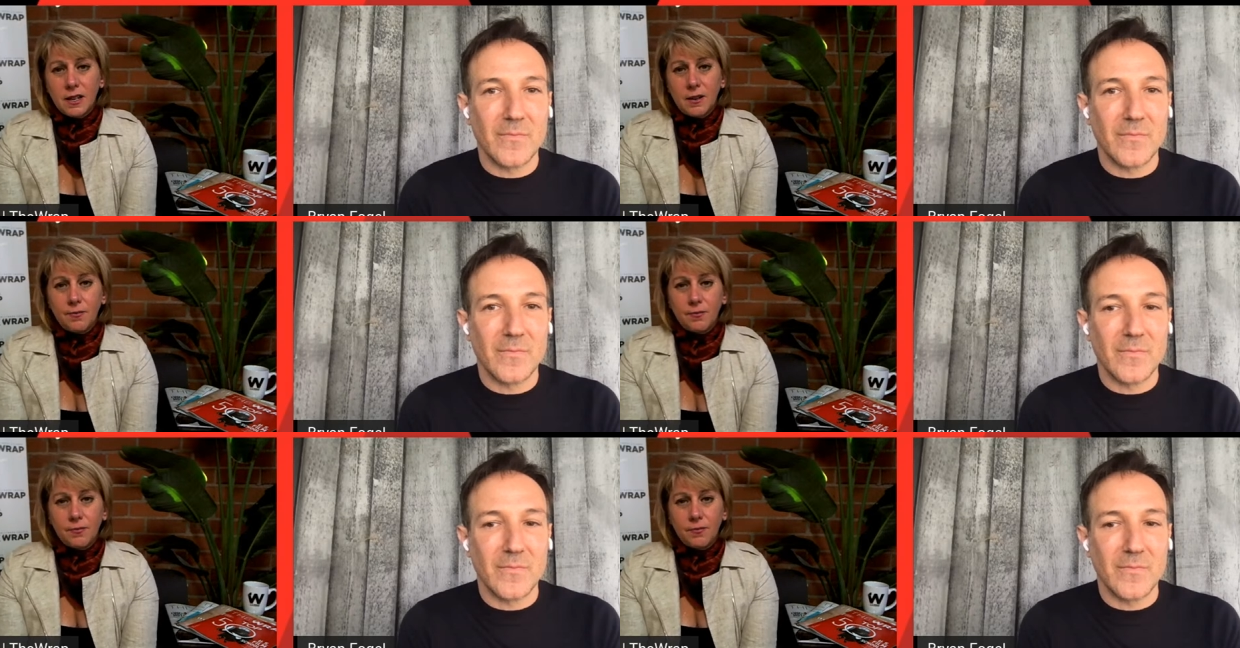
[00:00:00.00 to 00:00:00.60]

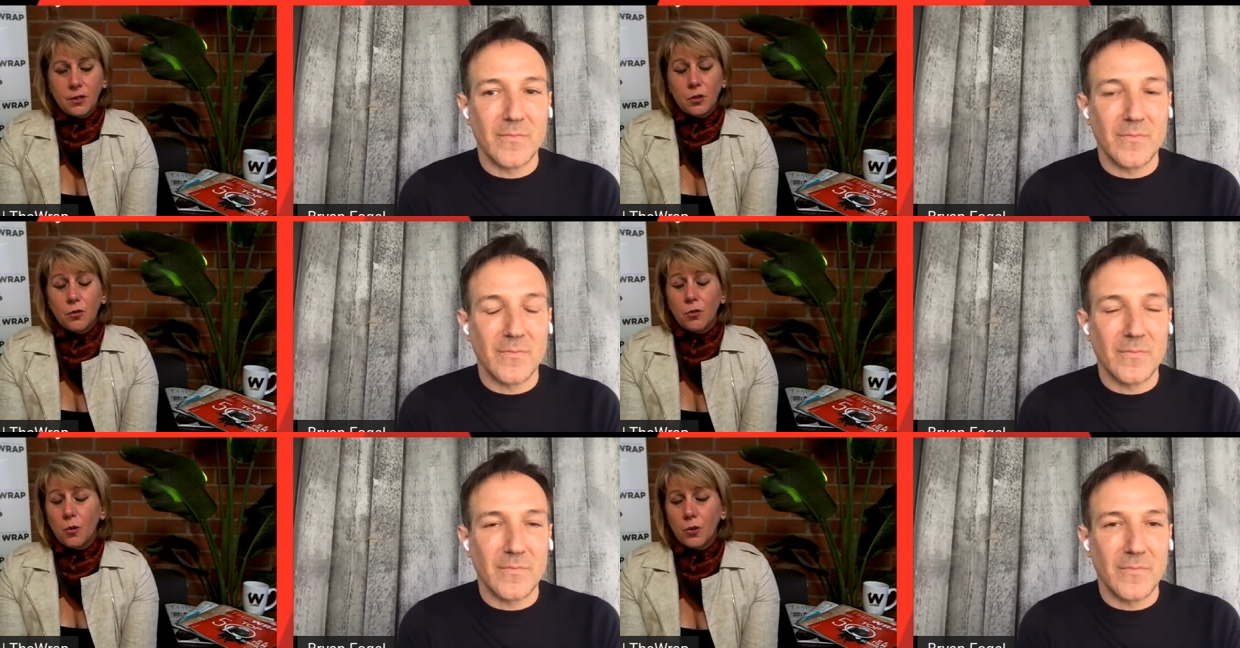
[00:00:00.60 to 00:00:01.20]
Speaker 1: um,
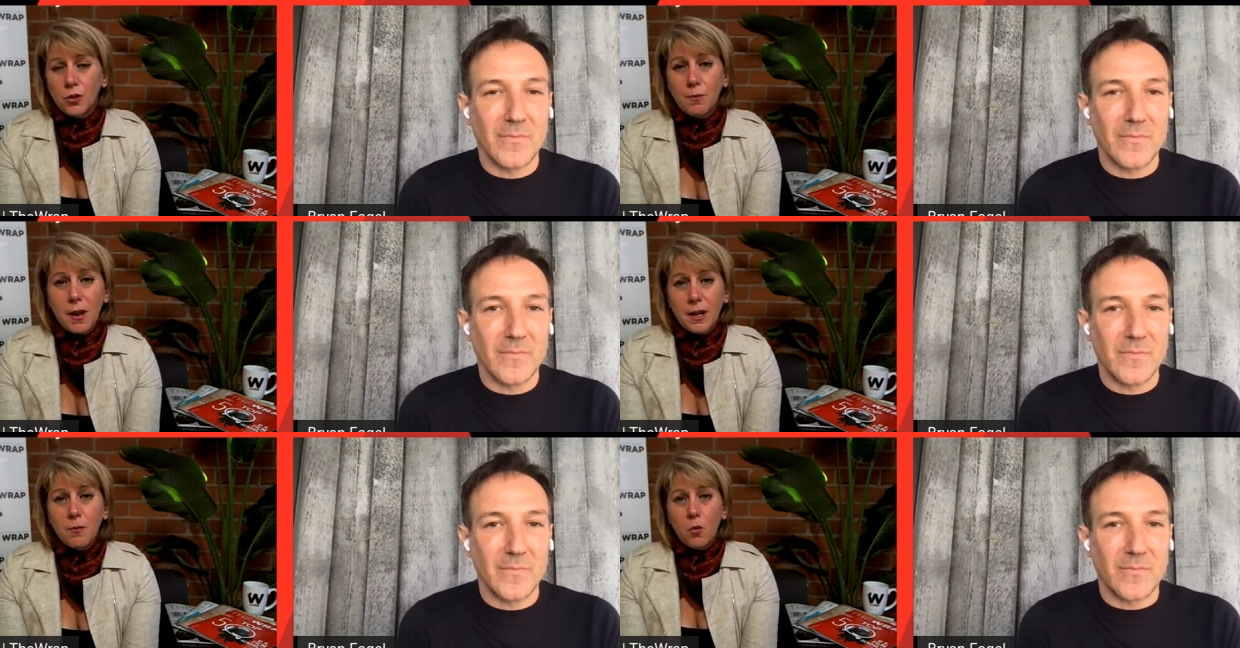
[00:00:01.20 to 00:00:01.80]
look forward to
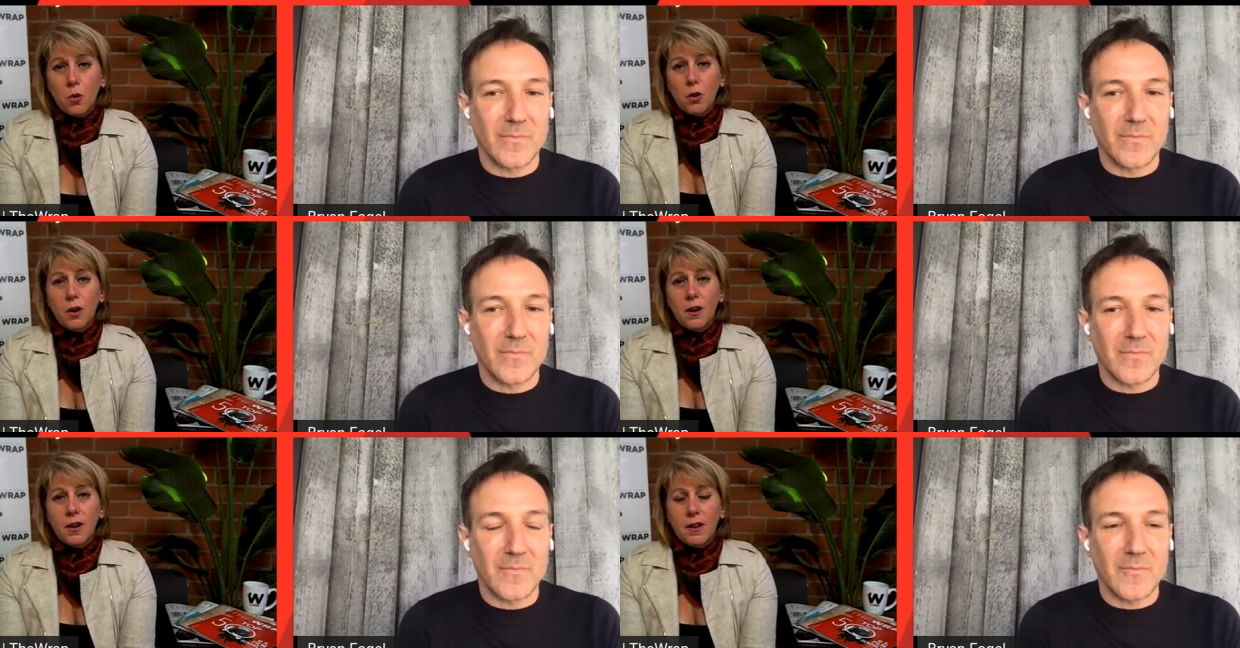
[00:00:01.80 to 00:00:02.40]
many more
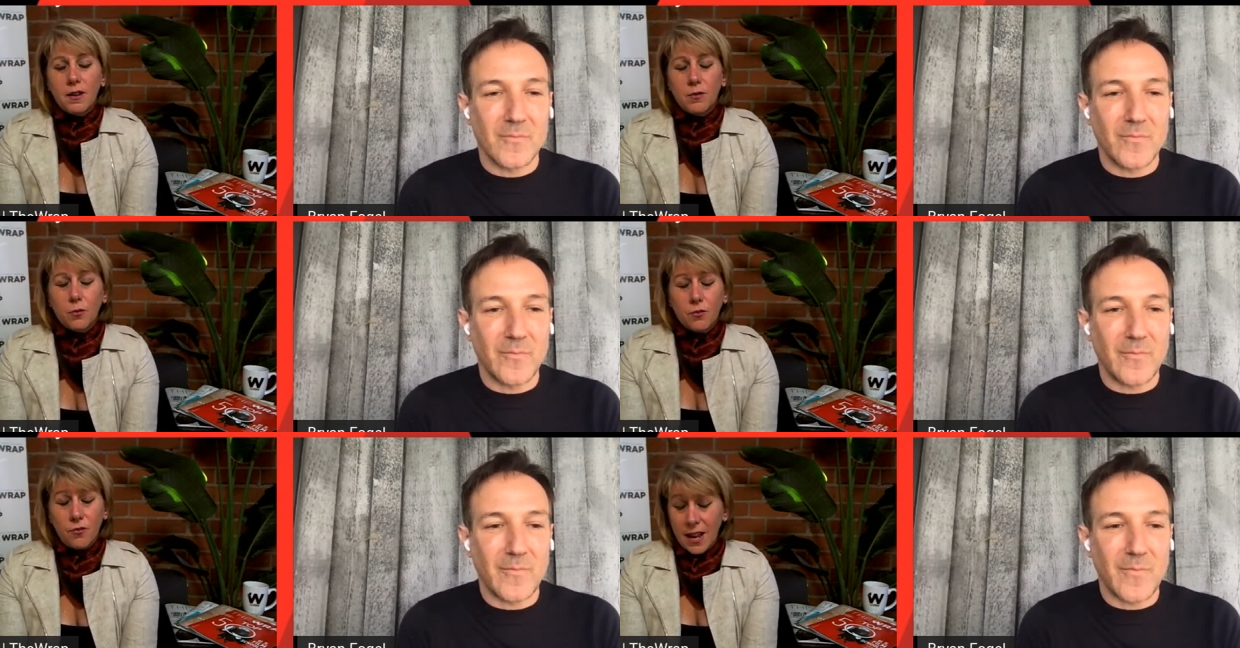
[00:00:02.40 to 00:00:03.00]

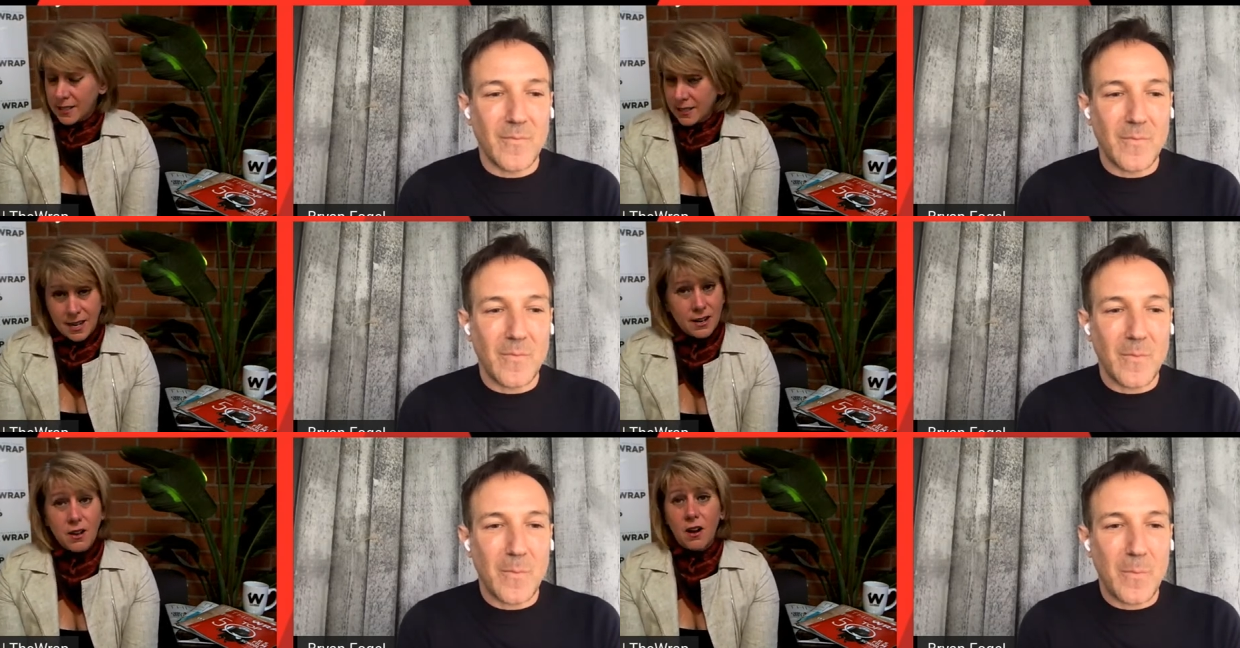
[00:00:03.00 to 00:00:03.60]

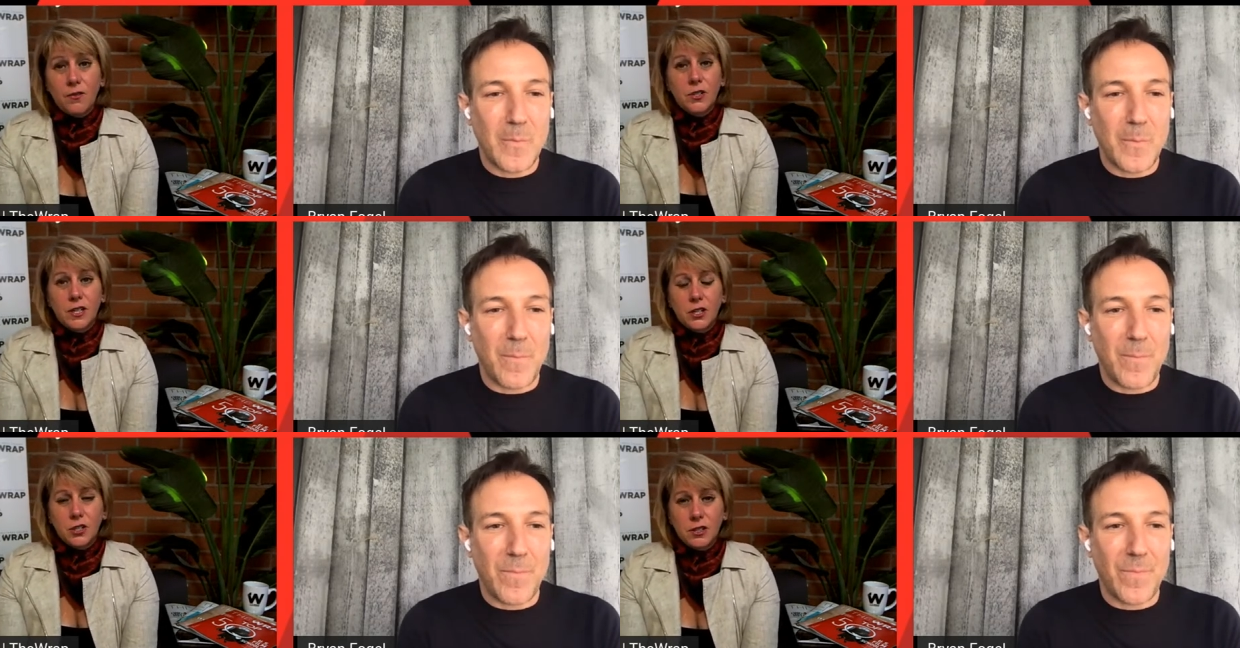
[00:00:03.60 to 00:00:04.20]
fascinating
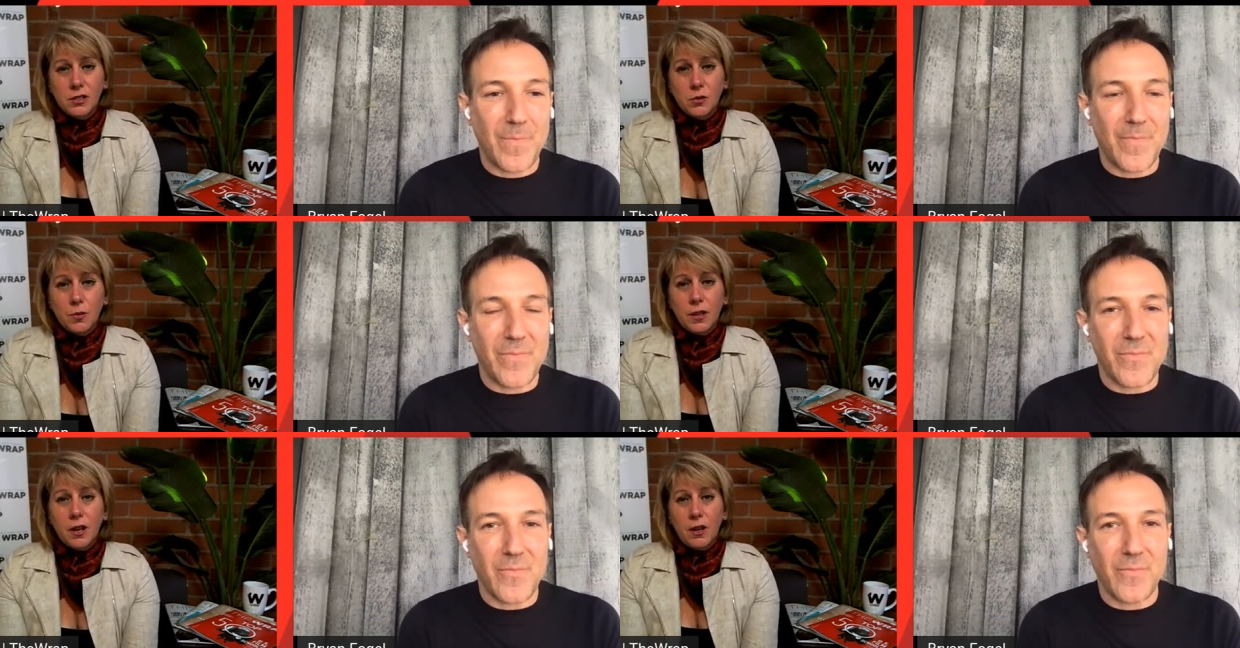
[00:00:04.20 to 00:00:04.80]
conversations
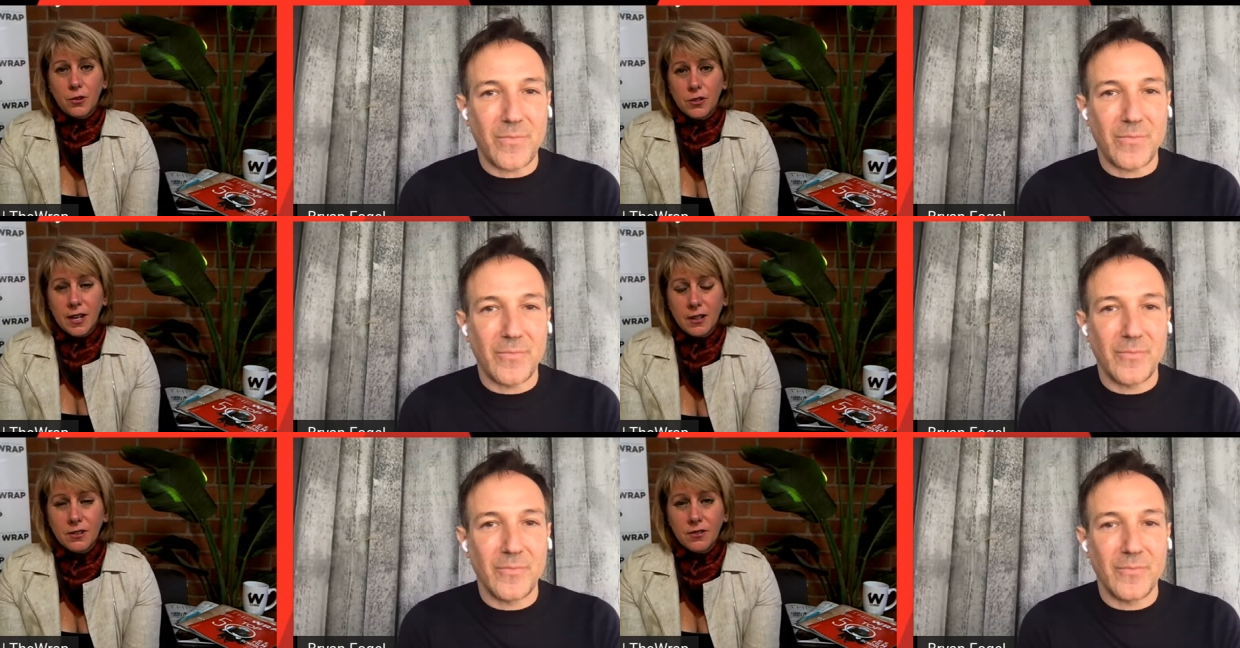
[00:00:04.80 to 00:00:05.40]
with other
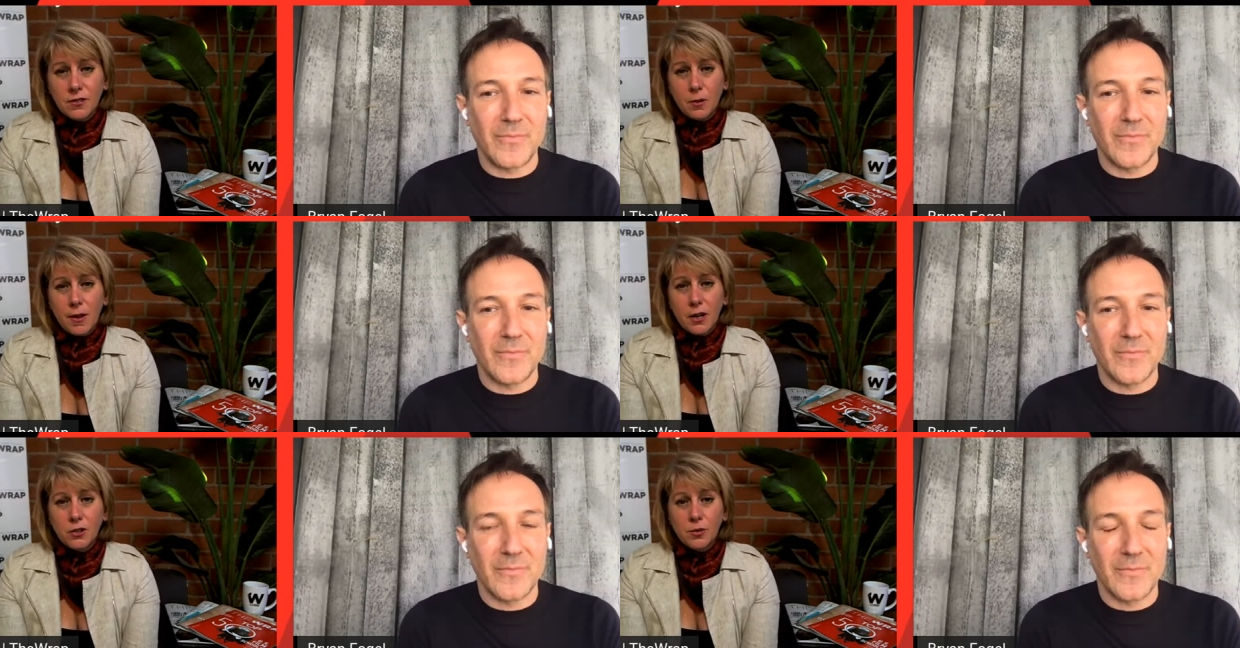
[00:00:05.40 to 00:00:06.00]
talented
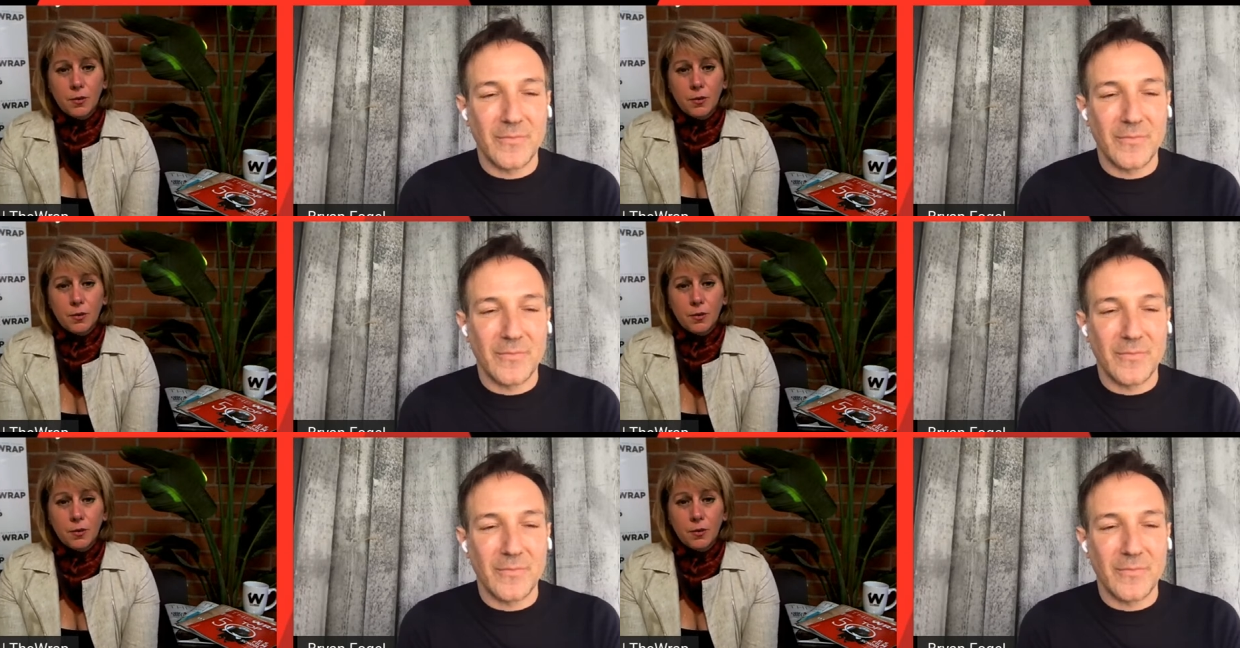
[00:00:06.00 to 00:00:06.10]
filmmakers.